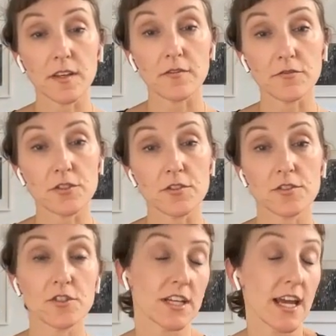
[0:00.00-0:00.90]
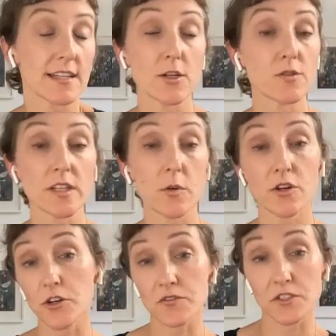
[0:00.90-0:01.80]
if she knows
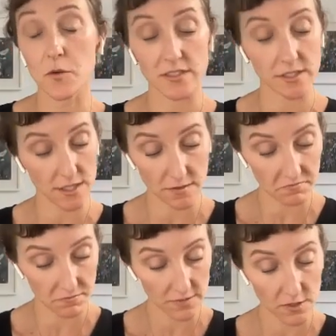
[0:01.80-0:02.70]
anyone, or if she wants to